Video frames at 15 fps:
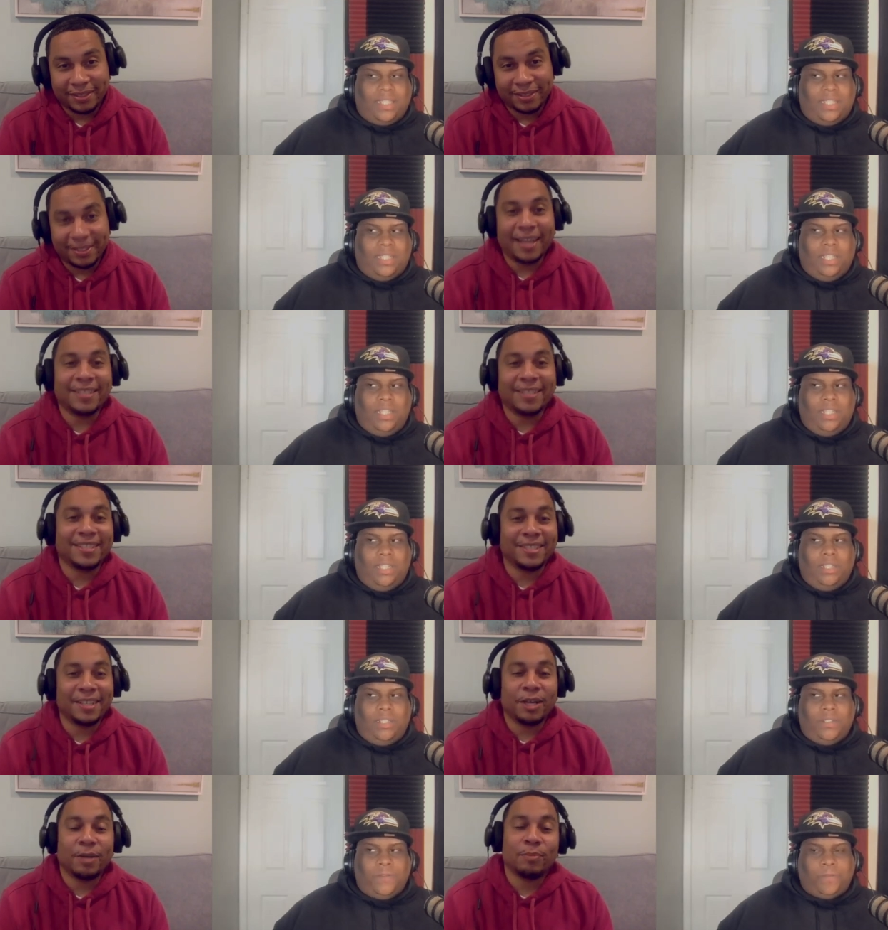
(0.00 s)
Speaker 1: Tyson's the,
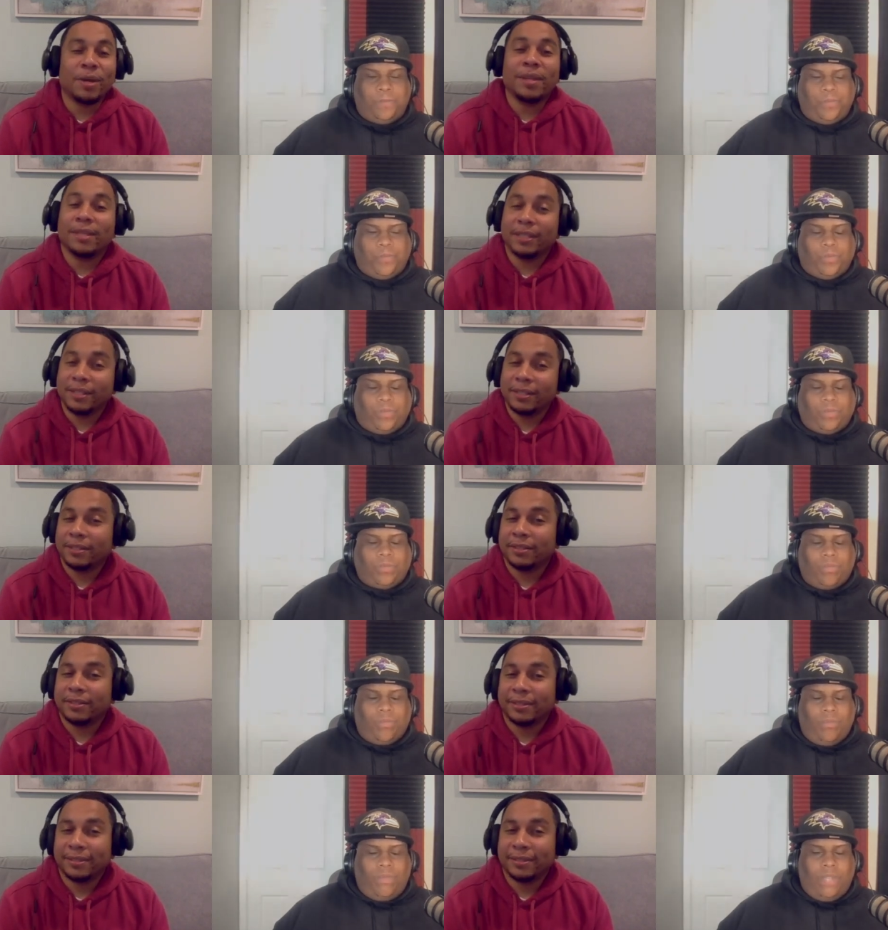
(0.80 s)
younger brother.
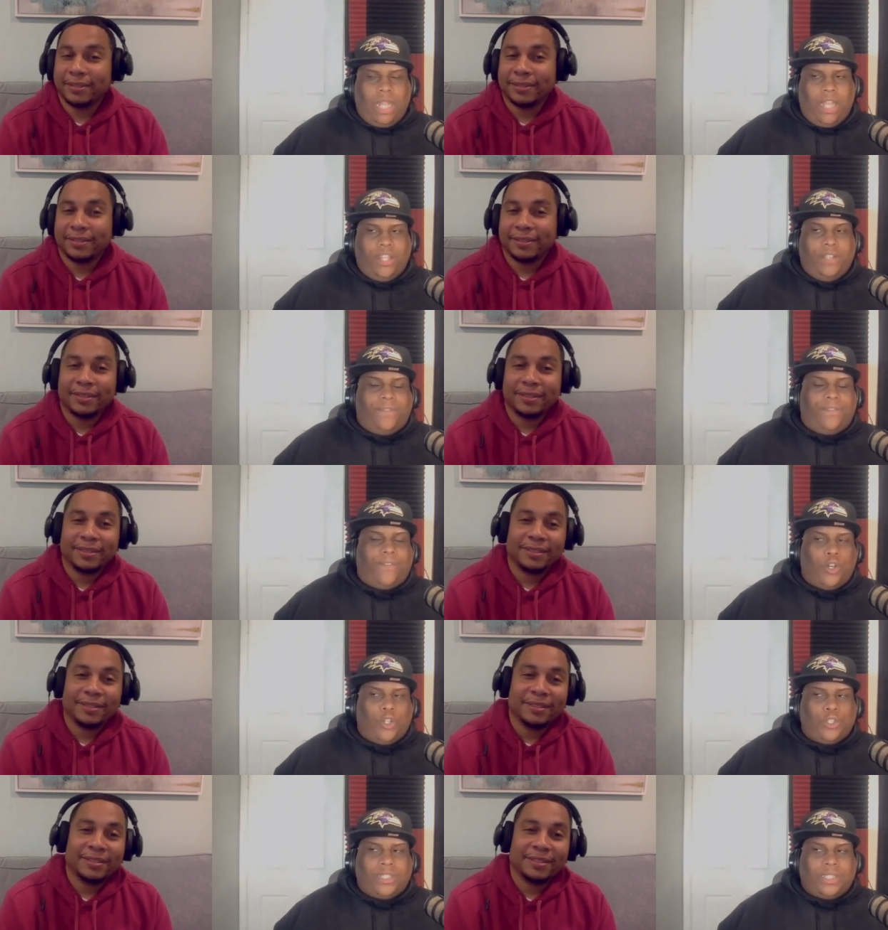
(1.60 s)
Speaker 2: The
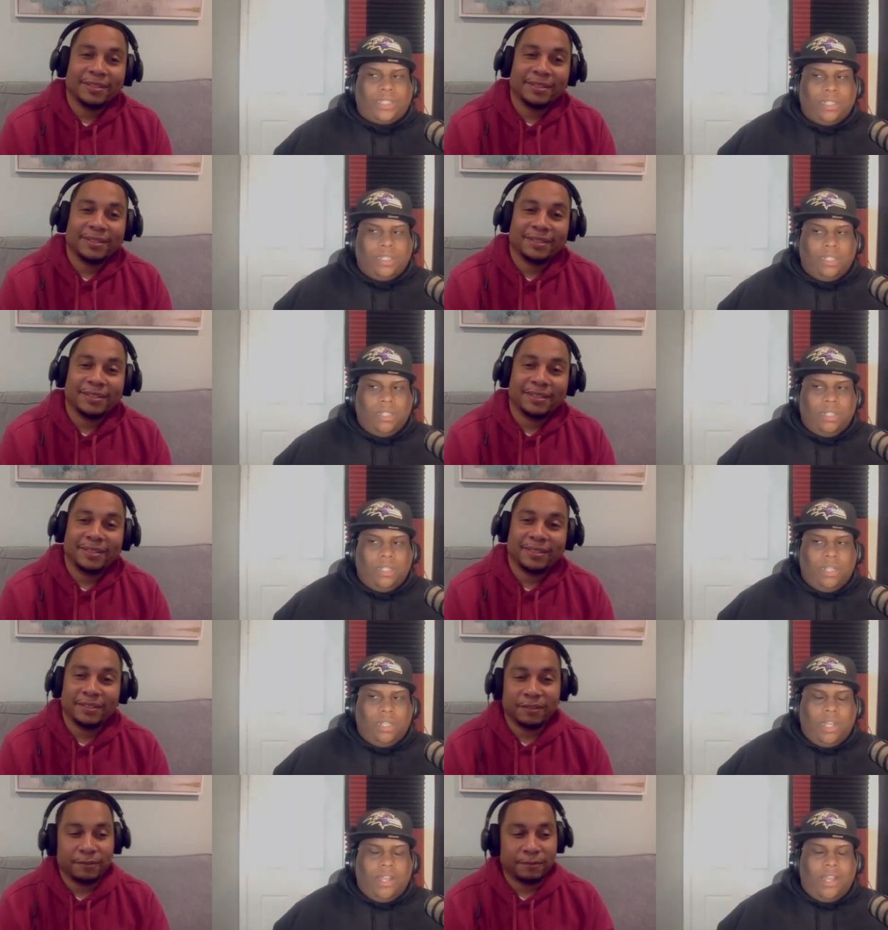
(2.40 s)
first
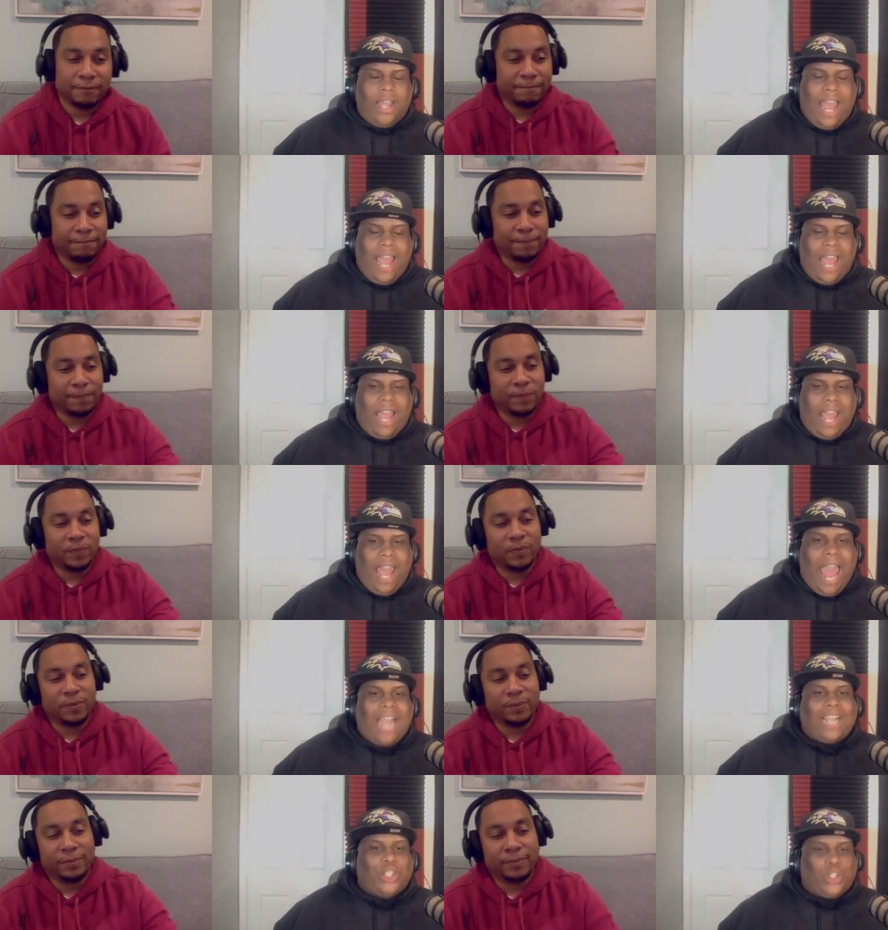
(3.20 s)

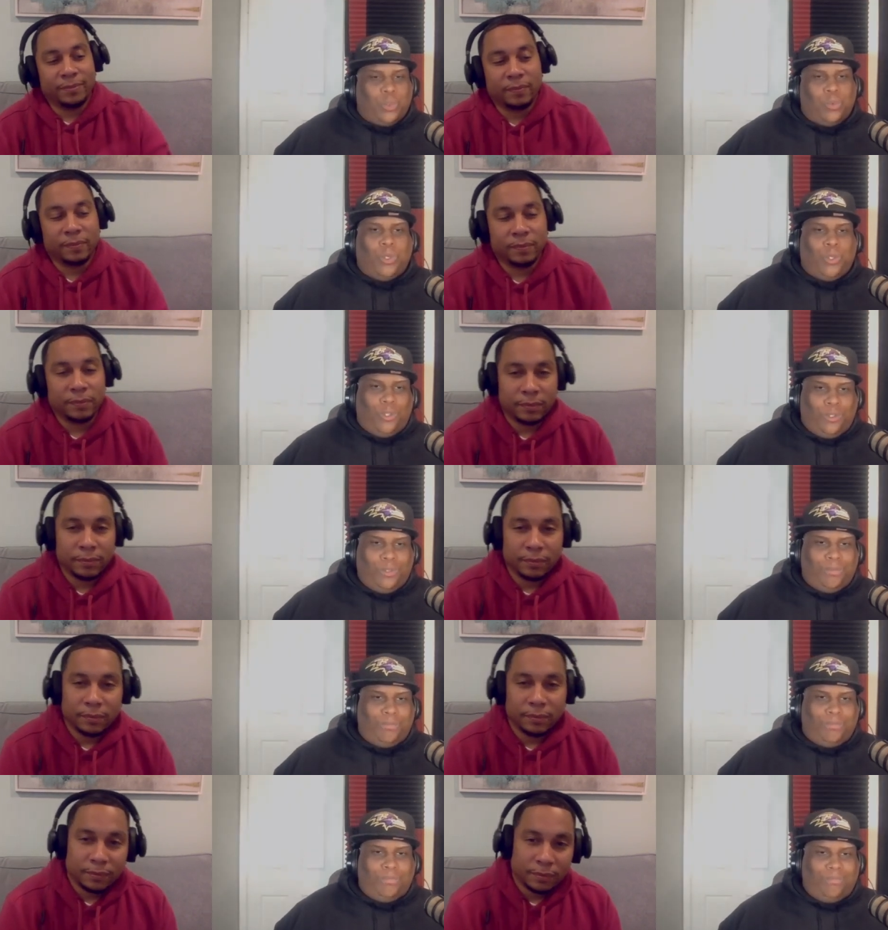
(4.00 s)

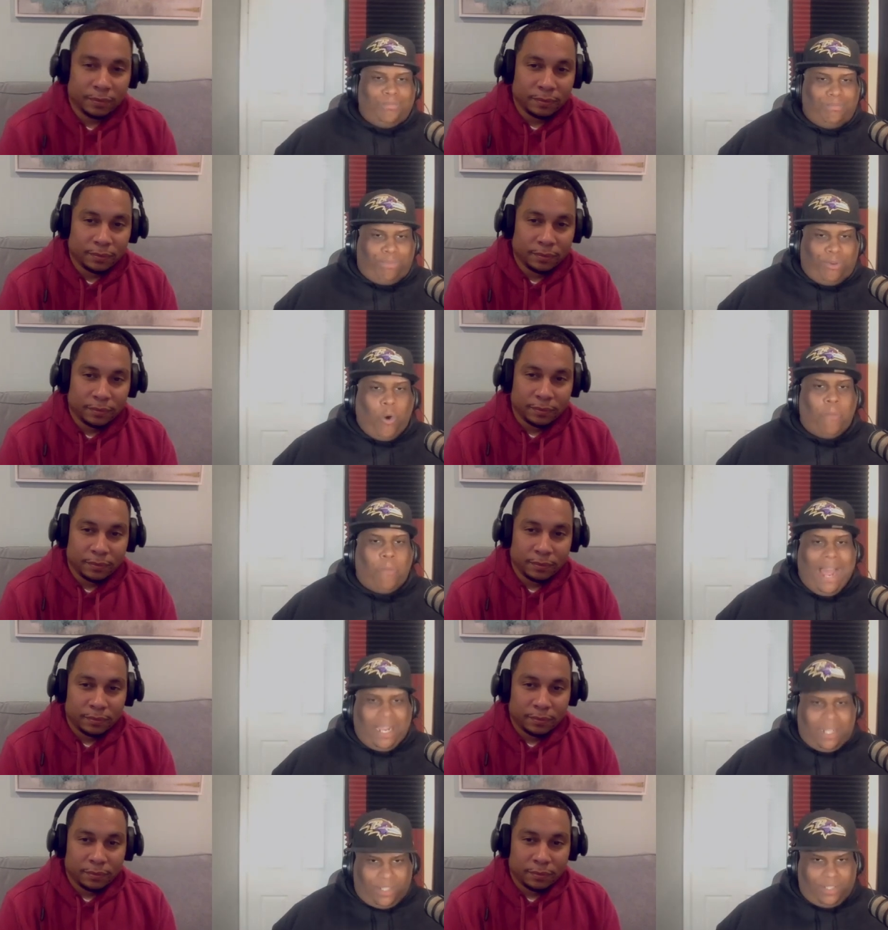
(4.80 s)
actual pro
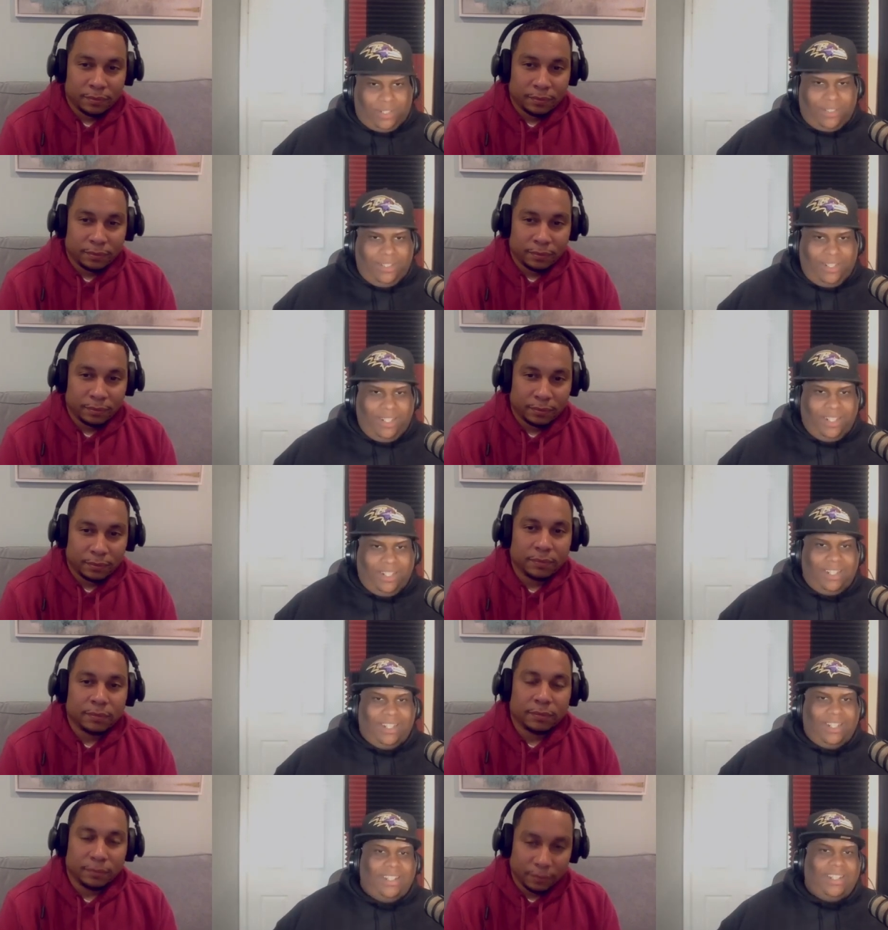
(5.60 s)
boxer
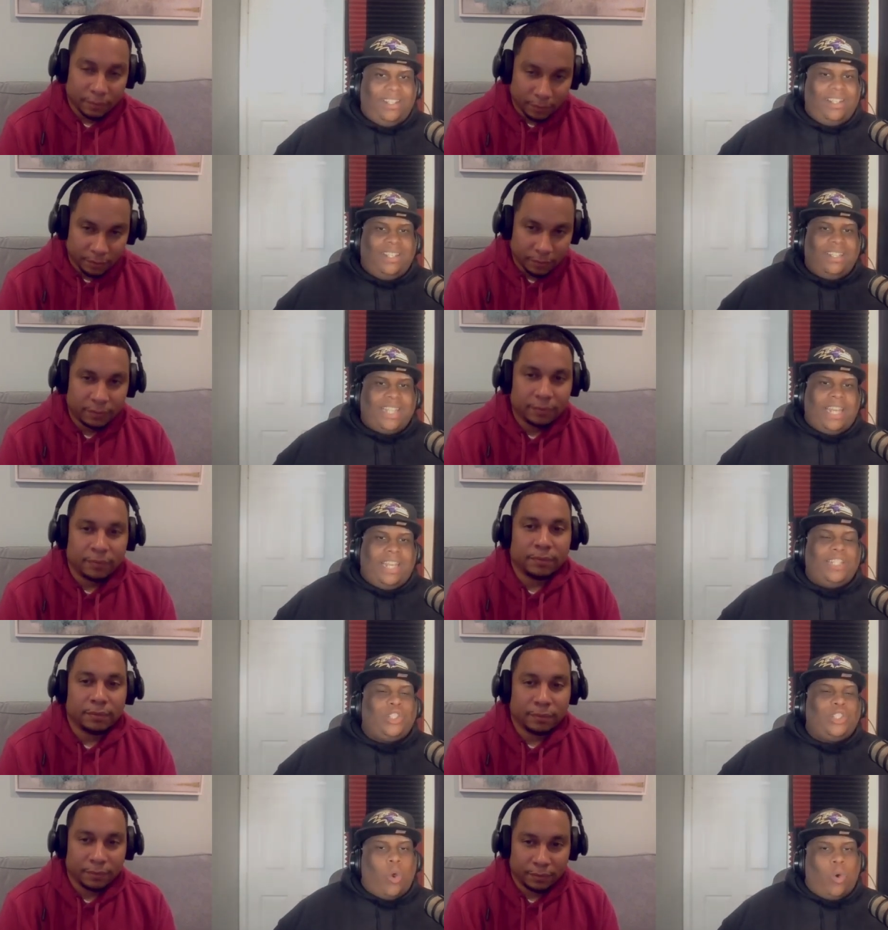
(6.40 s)
that
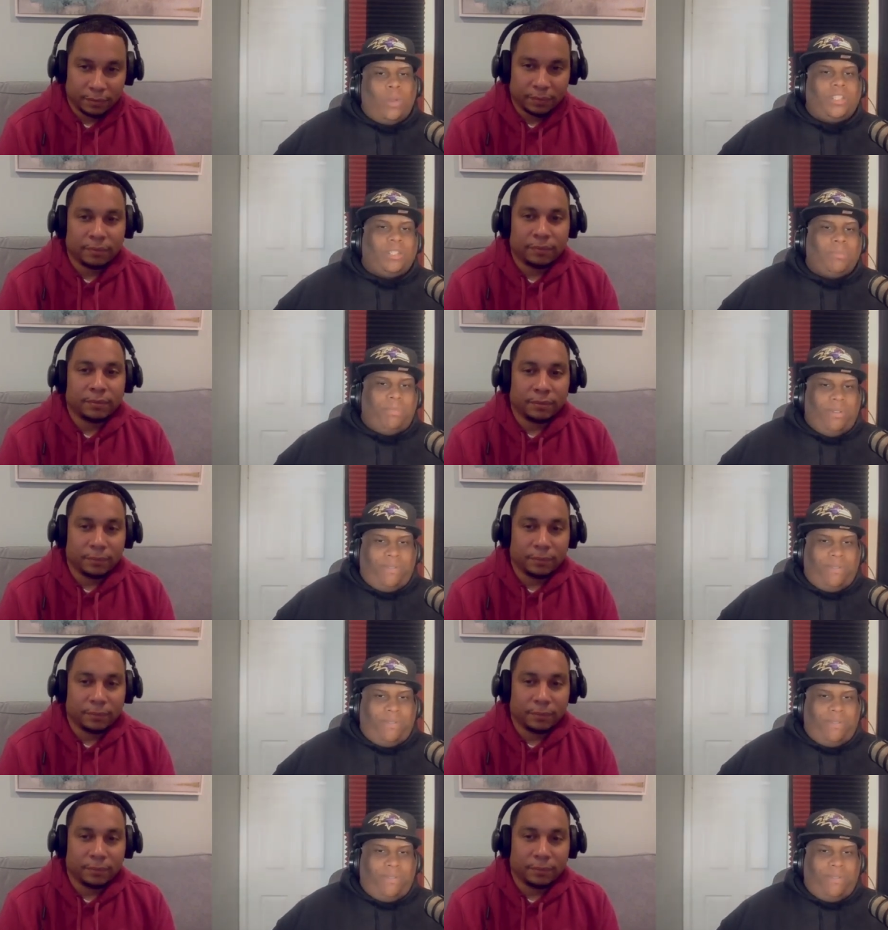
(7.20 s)
he's going to be